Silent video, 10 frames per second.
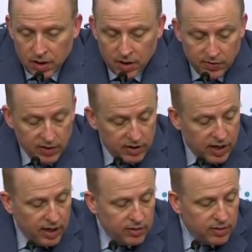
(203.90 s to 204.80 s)
I'll leave it
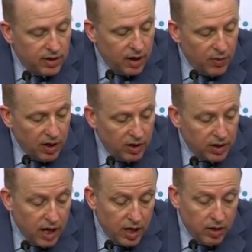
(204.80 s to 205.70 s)
at that. I want to
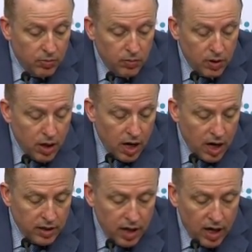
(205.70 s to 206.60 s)
look at them.
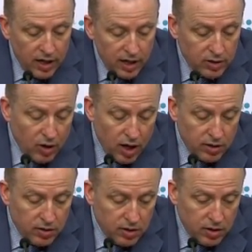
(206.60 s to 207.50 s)
I
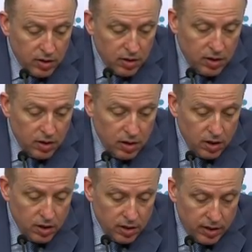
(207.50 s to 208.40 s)
thought
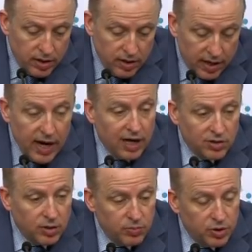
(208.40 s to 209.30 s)
they
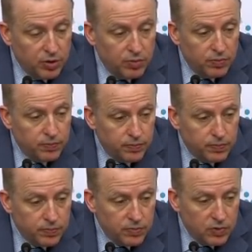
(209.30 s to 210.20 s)
had some too.
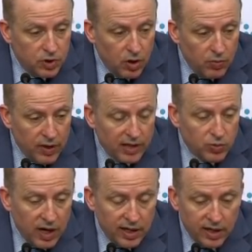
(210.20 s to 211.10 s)
So
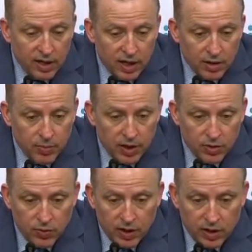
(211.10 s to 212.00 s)
that's what I didn't like
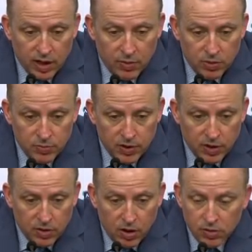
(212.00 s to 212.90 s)
about the way the game was
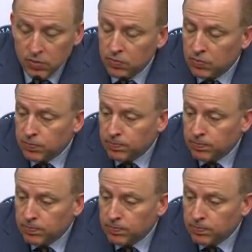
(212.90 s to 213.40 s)
being called.